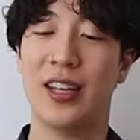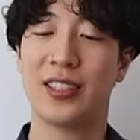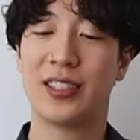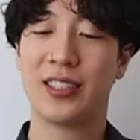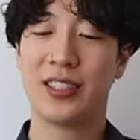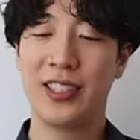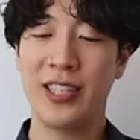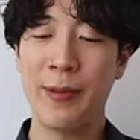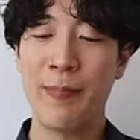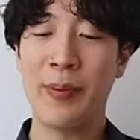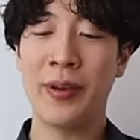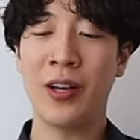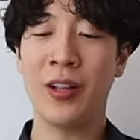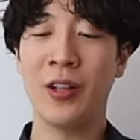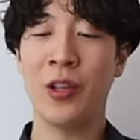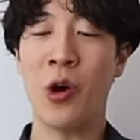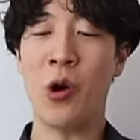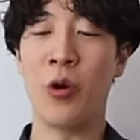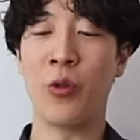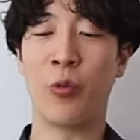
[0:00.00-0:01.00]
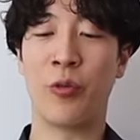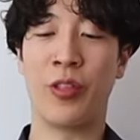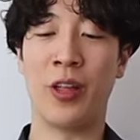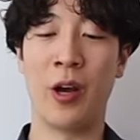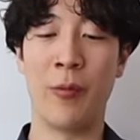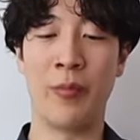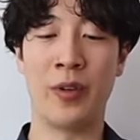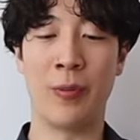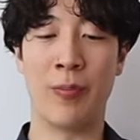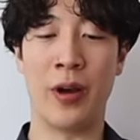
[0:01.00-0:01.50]
Sleeping alone
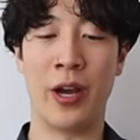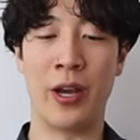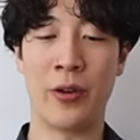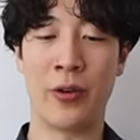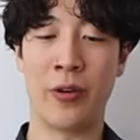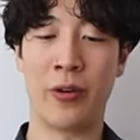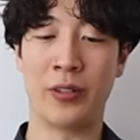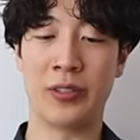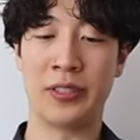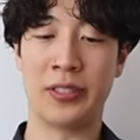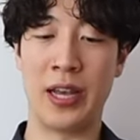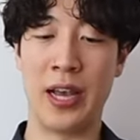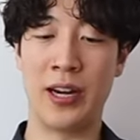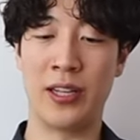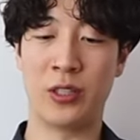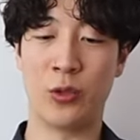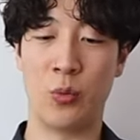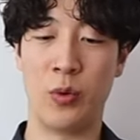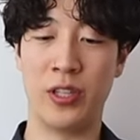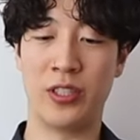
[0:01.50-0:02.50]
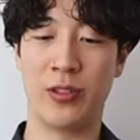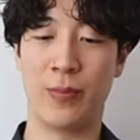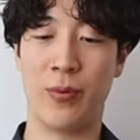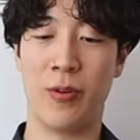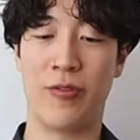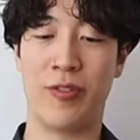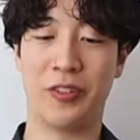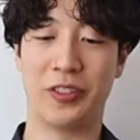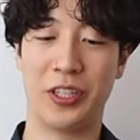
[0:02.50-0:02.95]
without me by your side is a waste of both our